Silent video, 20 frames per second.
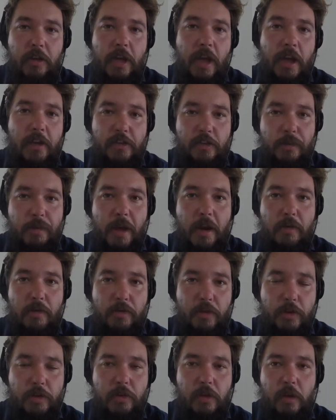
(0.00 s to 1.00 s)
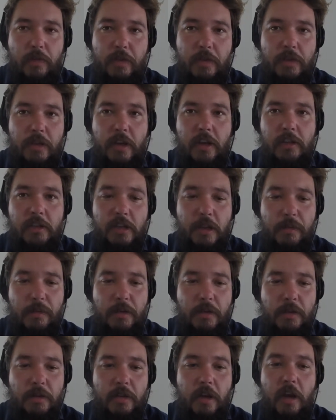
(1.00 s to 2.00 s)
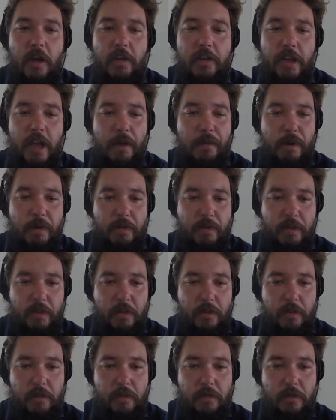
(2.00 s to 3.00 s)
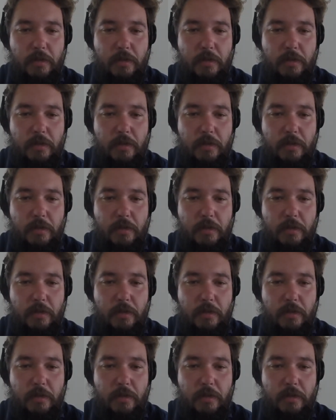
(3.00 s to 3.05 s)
cast Dramatic Reversal off the second scepter to untap everything.